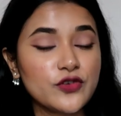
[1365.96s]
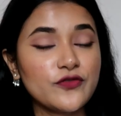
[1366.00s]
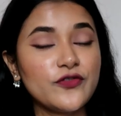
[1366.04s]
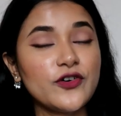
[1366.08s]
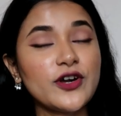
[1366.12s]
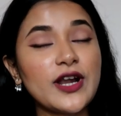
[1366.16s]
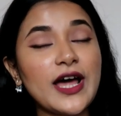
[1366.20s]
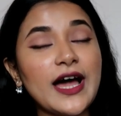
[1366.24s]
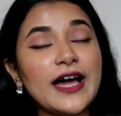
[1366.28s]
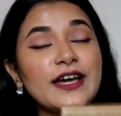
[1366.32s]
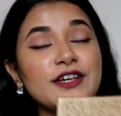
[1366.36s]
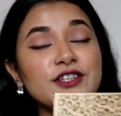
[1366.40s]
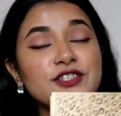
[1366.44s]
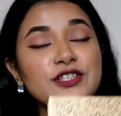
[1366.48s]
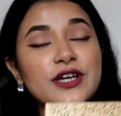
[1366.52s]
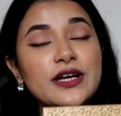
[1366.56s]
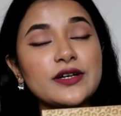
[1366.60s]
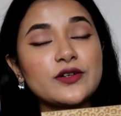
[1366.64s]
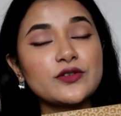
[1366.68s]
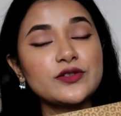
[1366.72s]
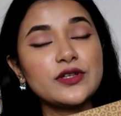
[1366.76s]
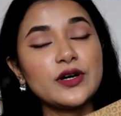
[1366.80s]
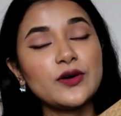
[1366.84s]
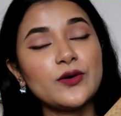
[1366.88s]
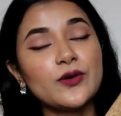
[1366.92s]
So for
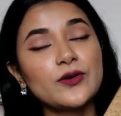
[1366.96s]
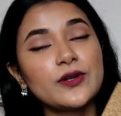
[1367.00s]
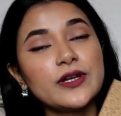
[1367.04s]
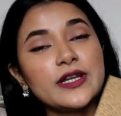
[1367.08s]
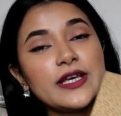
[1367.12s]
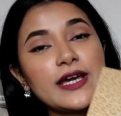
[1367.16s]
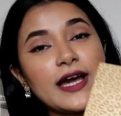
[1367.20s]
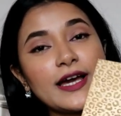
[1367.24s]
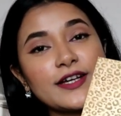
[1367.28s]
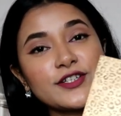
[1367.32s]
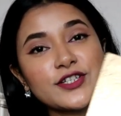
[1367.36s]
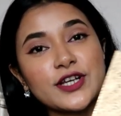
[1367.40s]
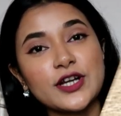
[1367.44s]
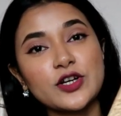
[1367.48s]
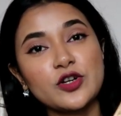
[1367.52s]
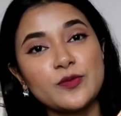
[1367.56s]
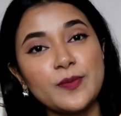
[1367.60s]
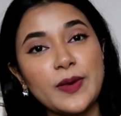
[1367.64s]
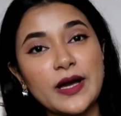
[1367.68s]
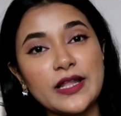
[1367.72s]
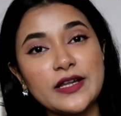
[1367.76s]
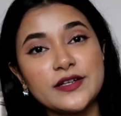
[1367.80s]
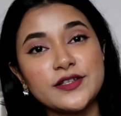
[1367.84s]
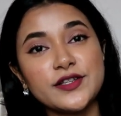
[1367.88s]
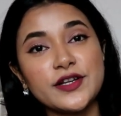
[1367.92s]
eyeshadow, the only eyeshadow
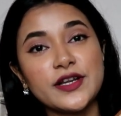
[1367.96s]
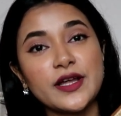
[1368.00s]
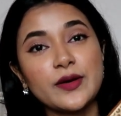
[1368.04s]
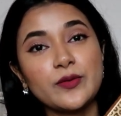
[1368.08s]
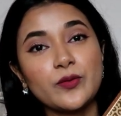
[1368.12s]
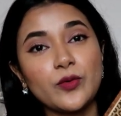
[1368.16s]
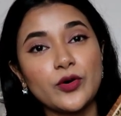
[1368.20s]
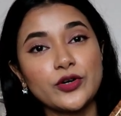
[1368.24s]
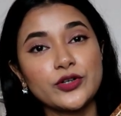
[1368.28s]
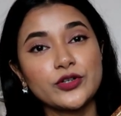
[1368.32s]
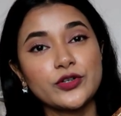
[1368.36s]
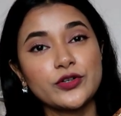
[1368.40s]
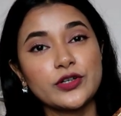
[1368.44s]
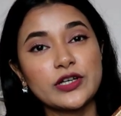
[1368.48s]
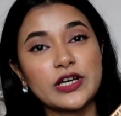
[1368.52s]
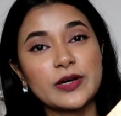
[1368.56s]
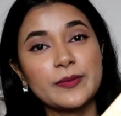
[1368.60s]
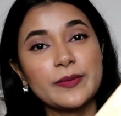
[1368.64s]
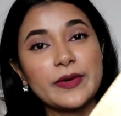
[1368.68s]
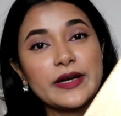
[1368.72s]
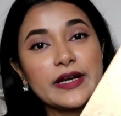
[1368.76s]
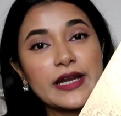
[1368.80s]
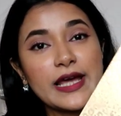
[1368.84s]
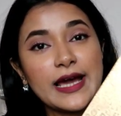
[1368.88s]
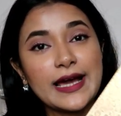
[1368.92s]
palette that I want to
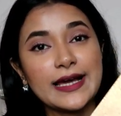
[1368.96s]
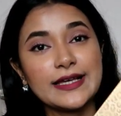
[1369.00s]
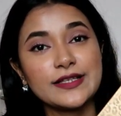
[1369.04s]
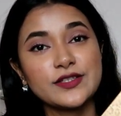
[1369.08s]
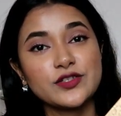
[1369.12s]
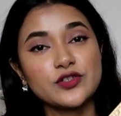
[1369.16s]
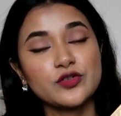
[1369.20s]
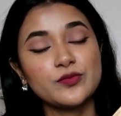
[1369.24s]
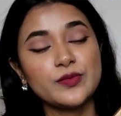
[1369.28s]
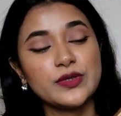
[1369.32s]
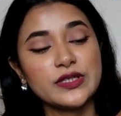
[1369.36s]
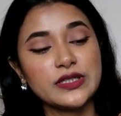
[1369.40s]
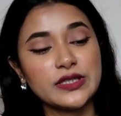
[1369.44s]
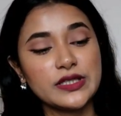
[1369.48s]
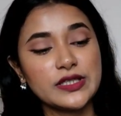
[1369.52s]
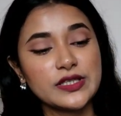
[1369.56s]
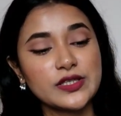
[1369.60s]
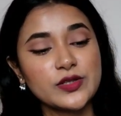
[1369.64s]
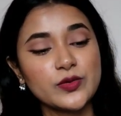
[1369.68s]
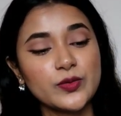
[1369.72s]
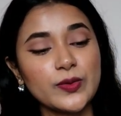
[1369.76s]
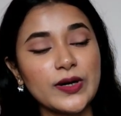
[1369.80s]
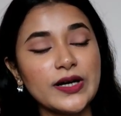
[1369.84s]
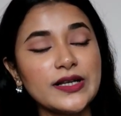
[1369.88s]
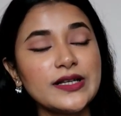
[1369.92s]
recommend has to be
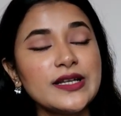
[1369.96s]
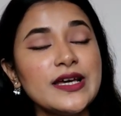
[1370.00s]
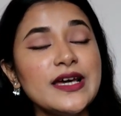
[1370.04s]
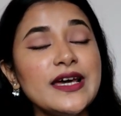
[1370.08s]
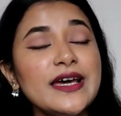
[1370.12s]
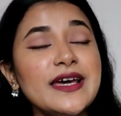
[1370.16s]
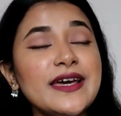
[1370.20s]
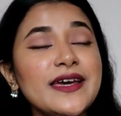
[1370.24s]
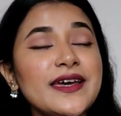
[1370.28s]
this one.